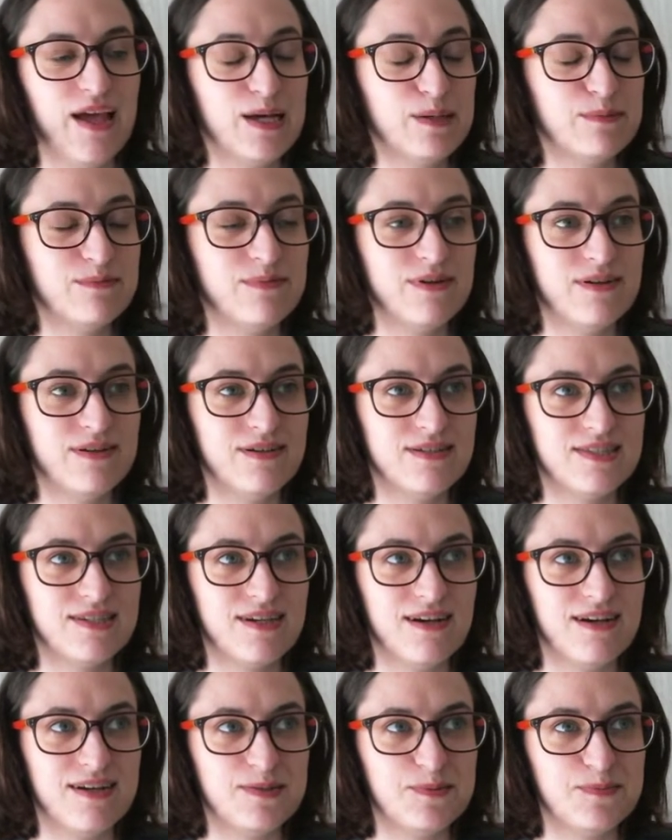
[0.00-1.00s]
But
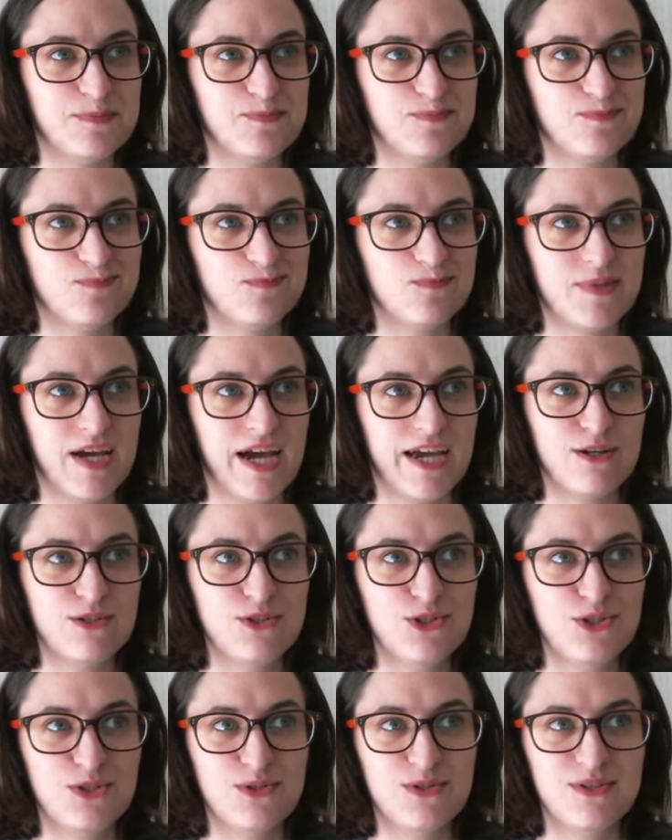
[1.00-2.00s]
I
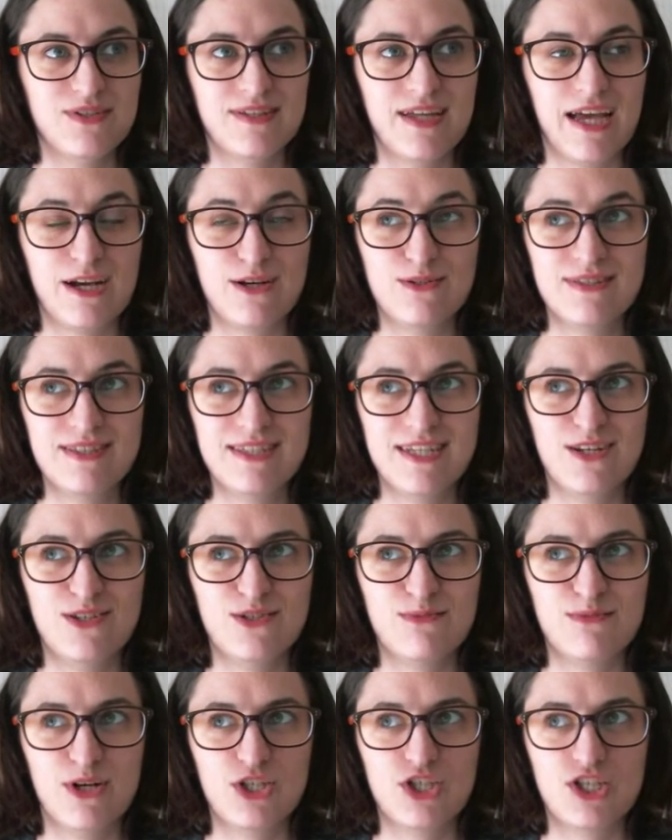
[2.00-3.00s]
can't tell you
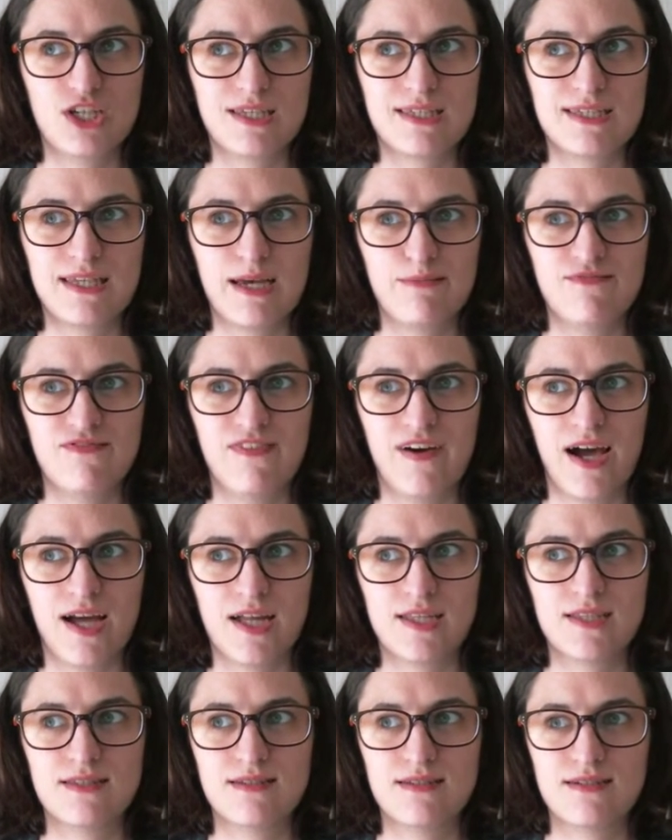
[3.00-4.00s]
much except
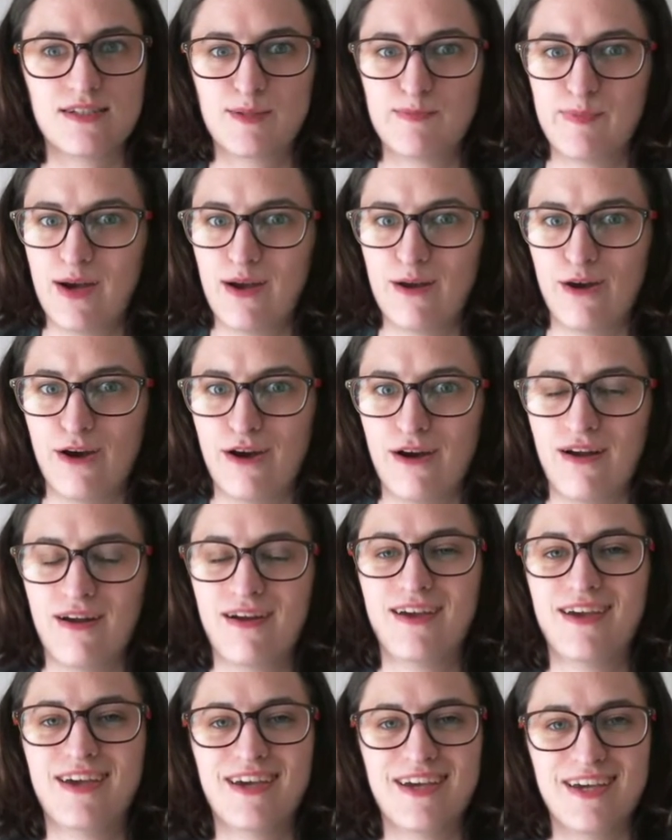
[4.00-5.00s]
that, spoiler,
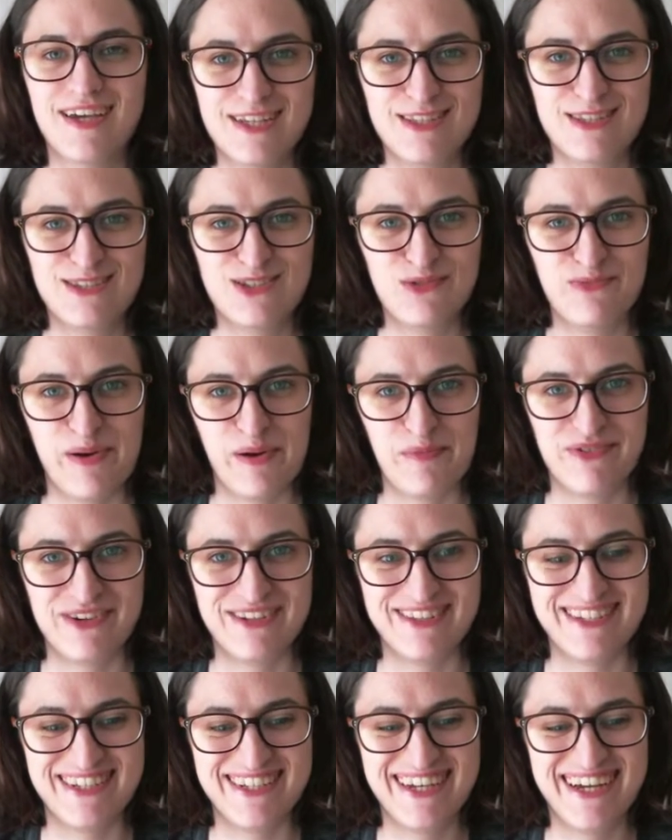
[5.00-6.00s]
it's super
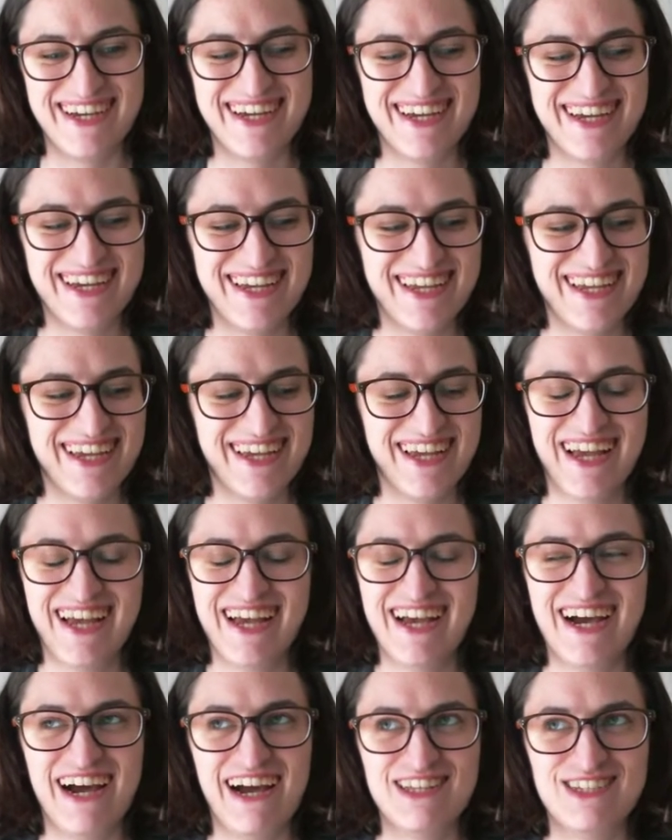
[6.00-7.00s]
pretty.
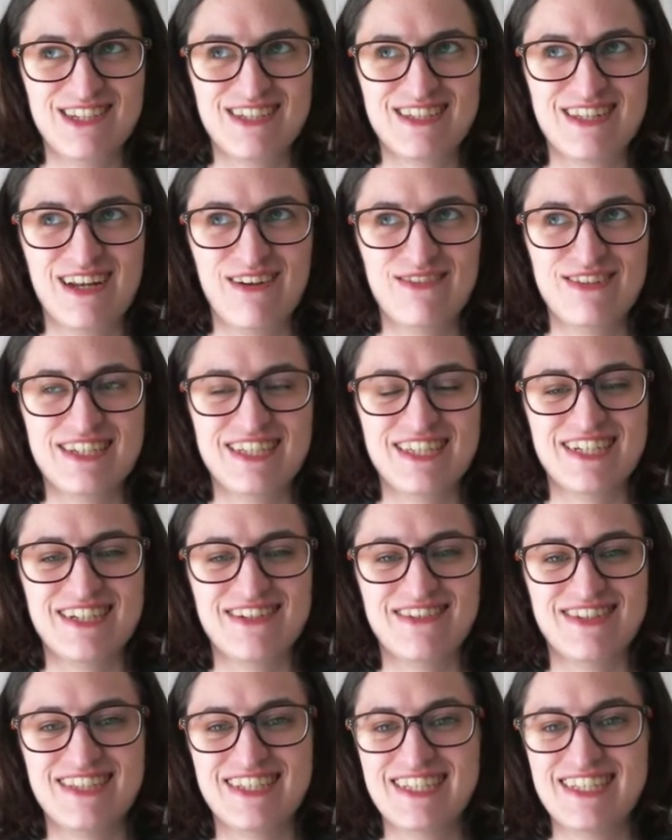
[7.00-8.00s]
I just love knitting
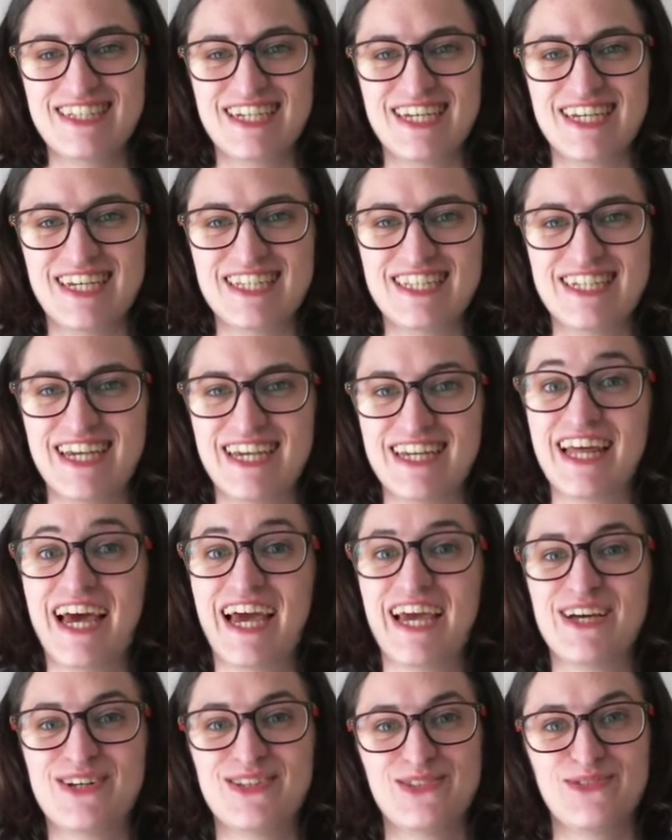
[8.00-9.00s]
it, and
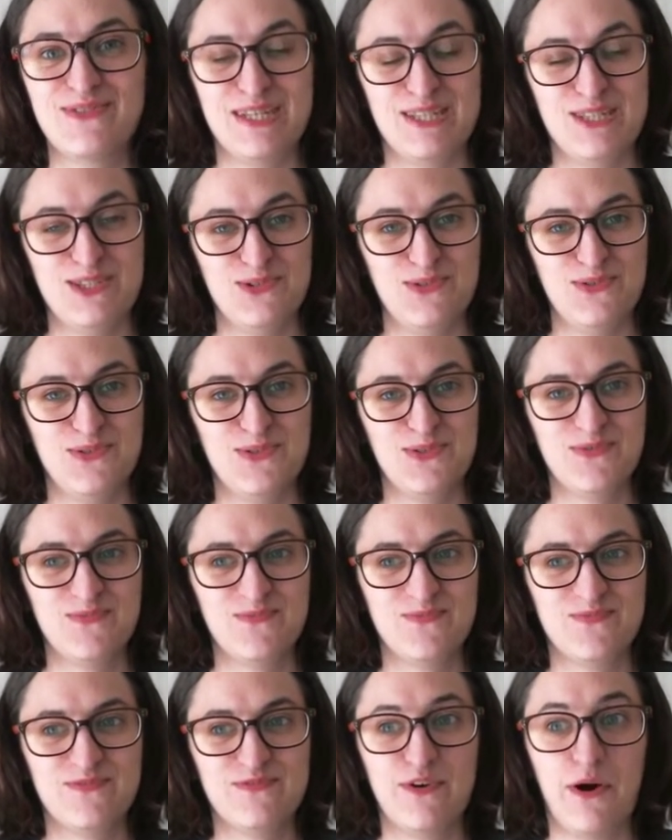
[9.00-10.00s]
I can't wait
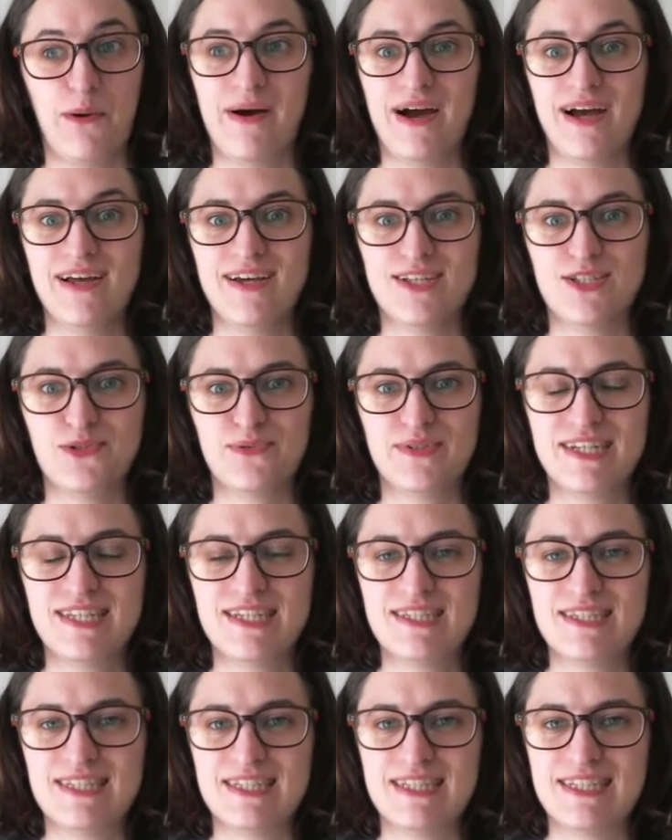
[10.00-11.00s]
for Maya to
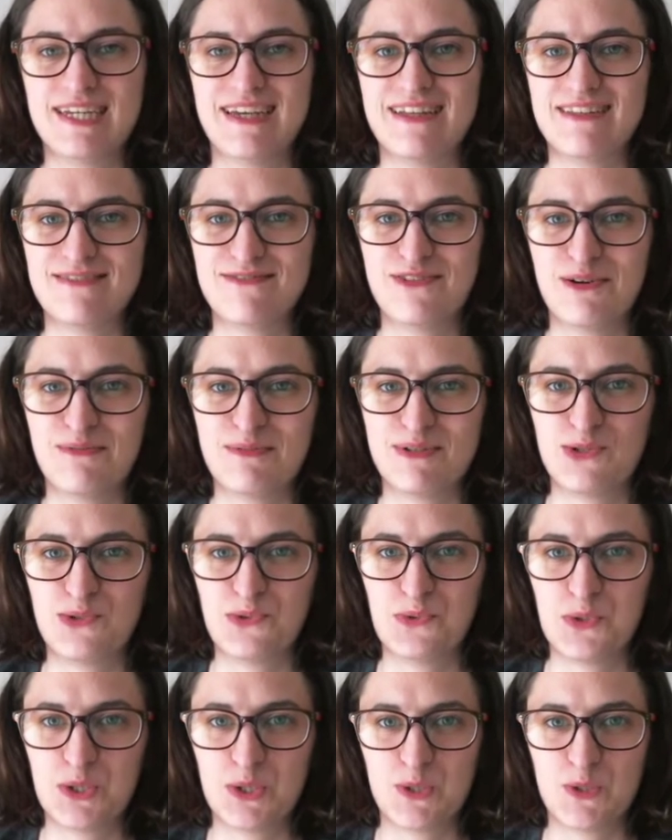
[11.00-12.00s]
release it and for me
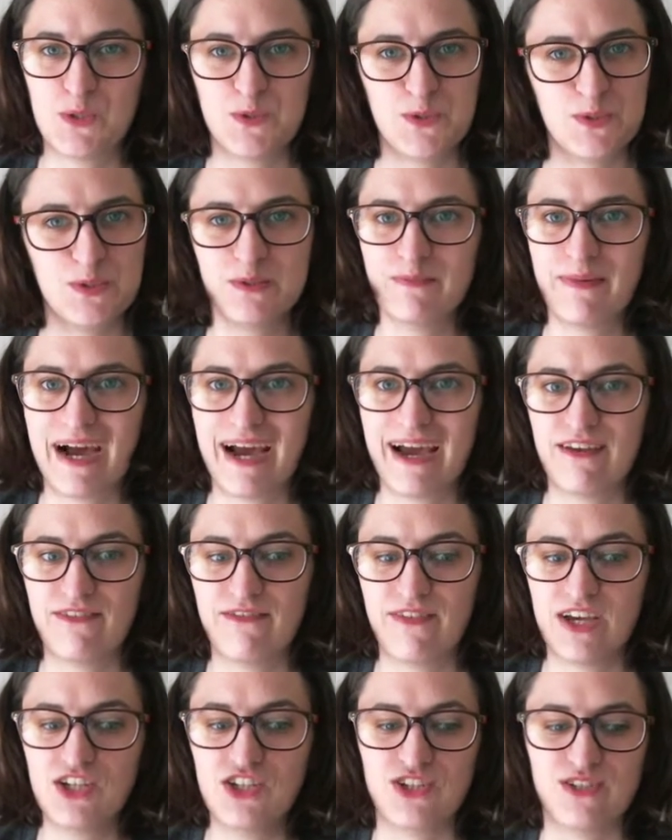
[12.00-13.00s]
to show you my
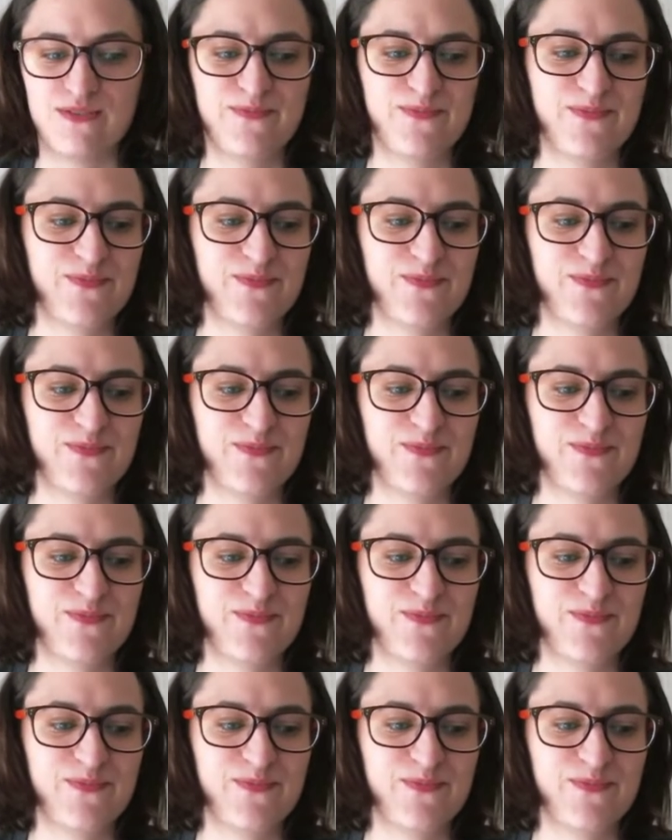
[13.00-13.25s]
version.